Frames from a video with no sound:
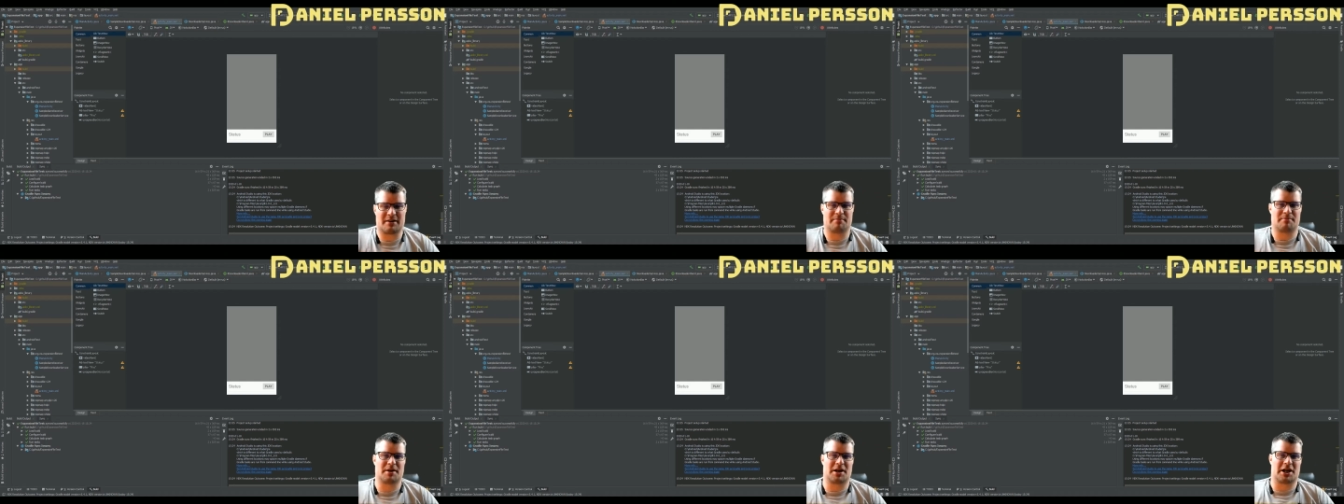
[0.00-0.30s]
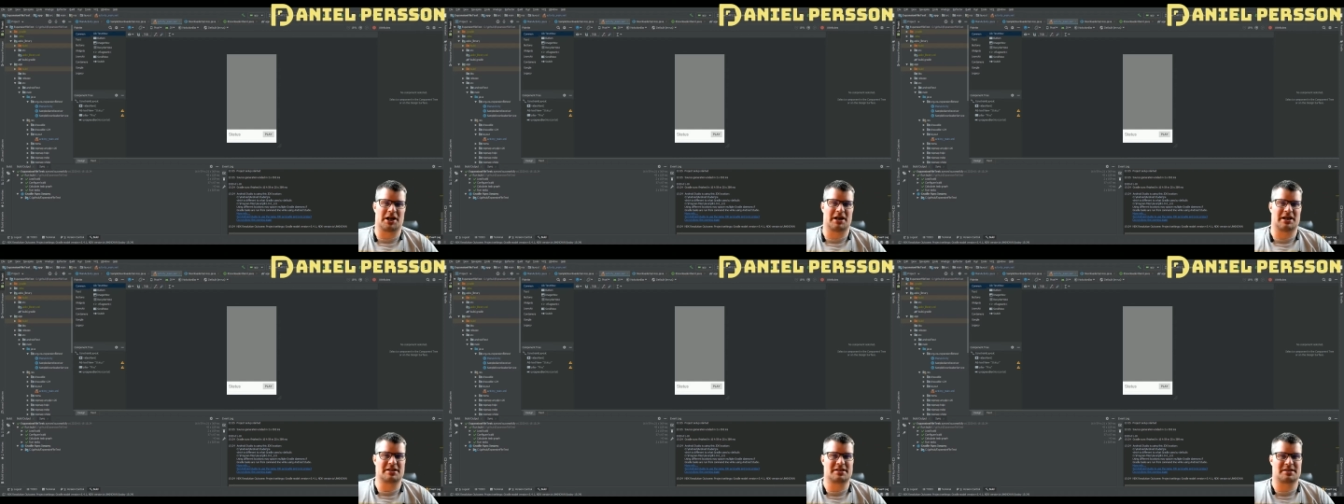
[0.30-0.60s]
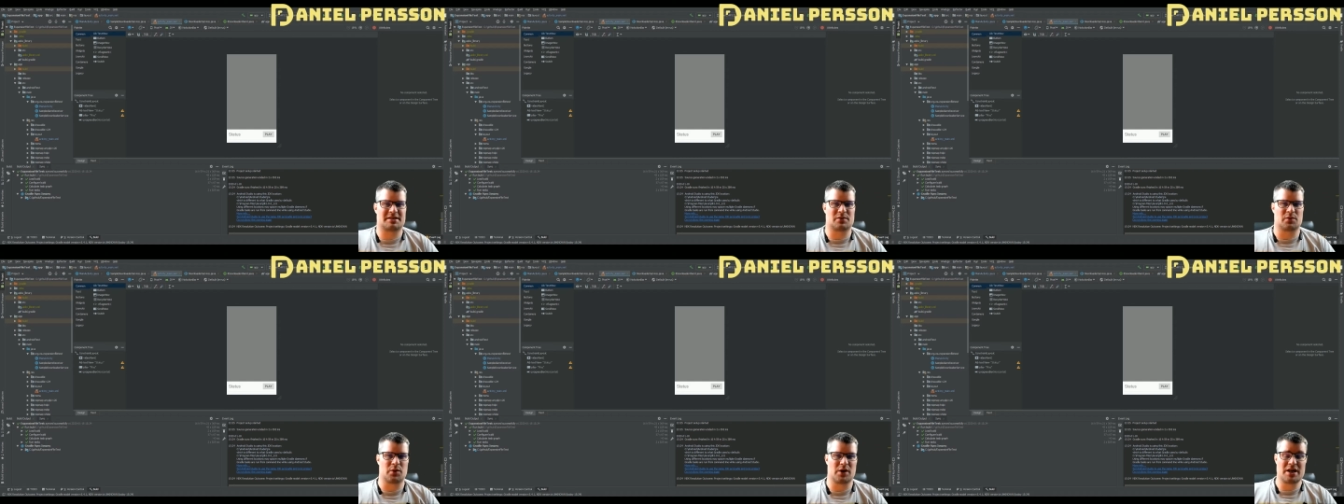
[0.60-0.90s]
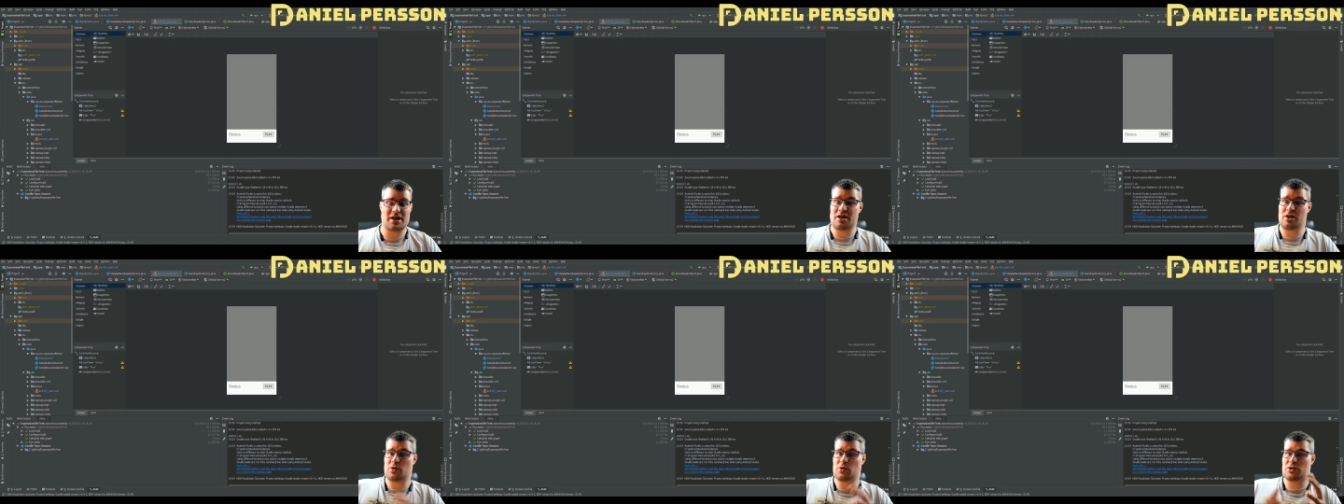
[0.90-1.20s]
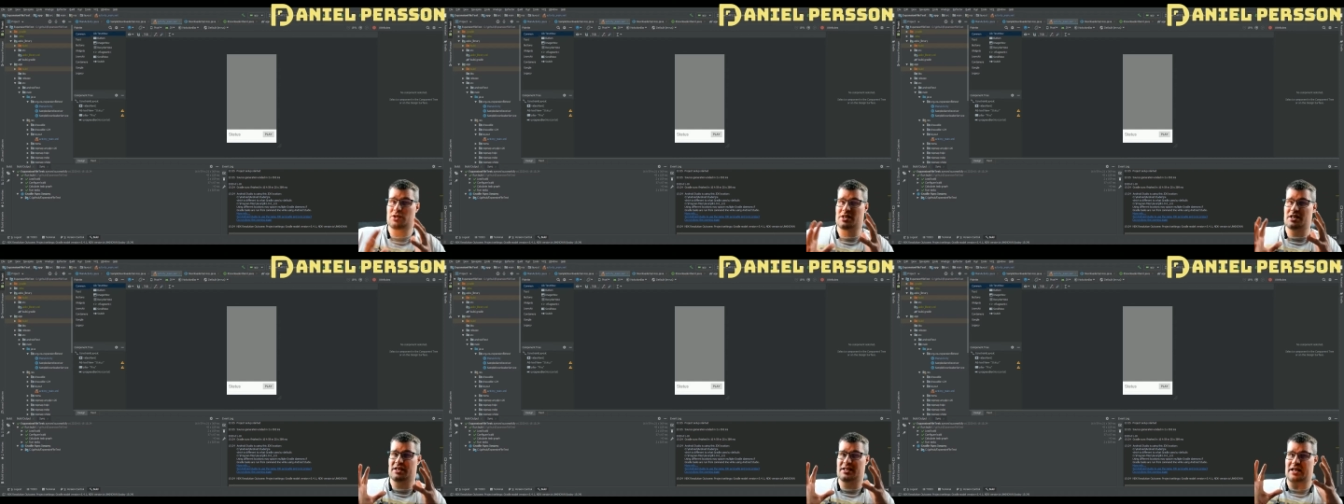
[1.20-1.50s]
because we
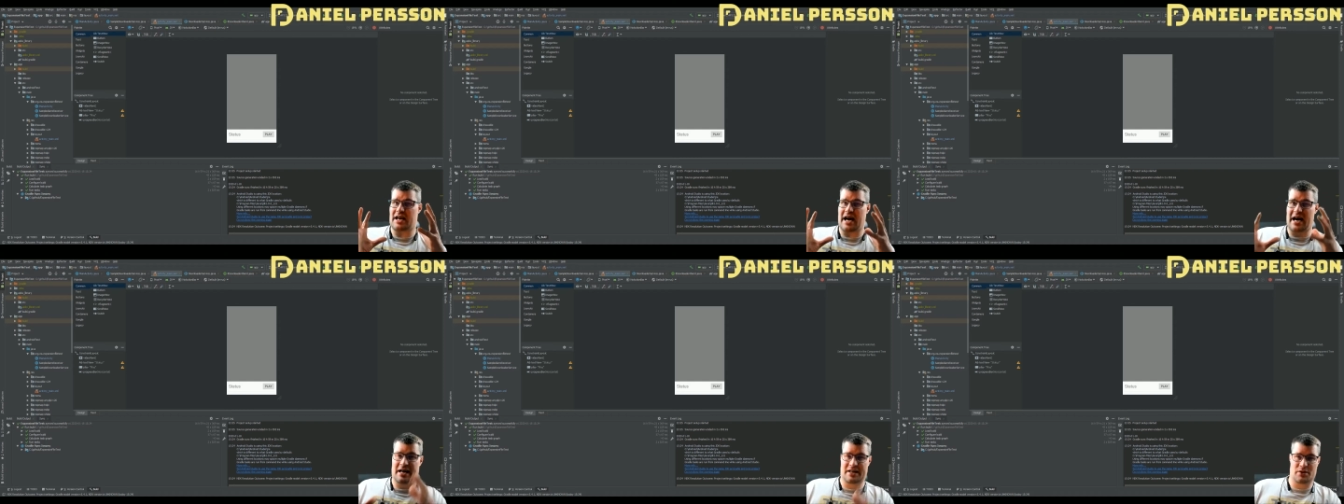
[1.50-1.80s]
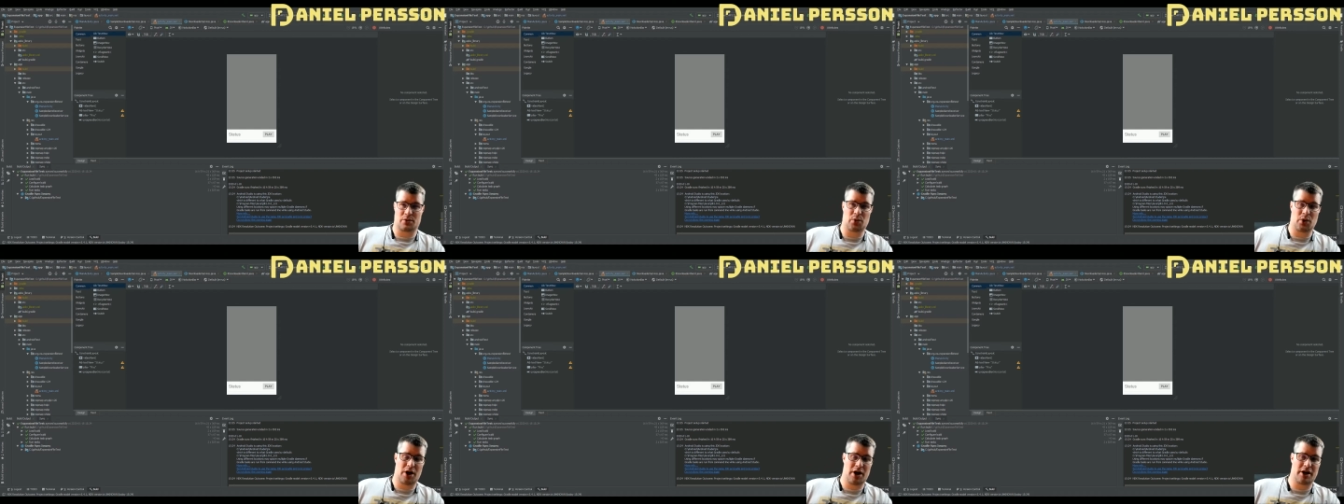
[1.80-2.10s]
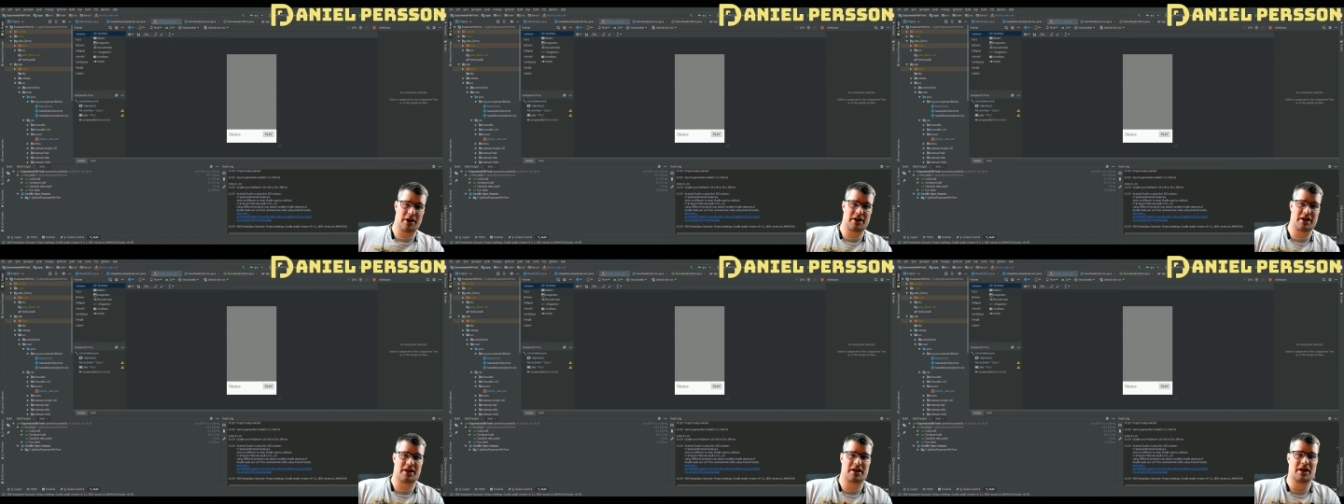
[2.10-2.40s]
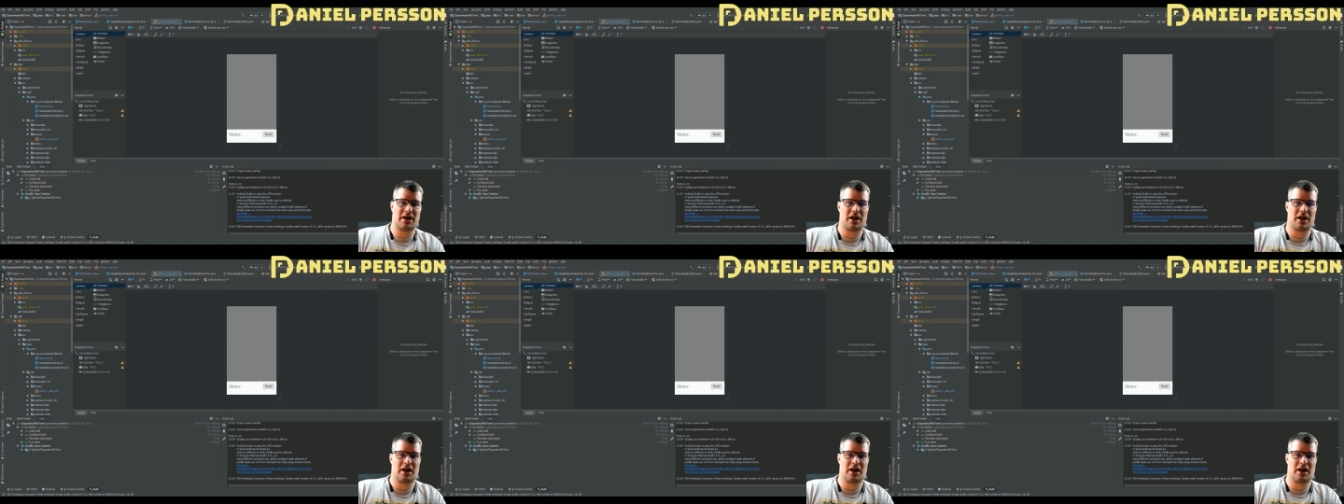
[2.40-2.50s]
used it at work.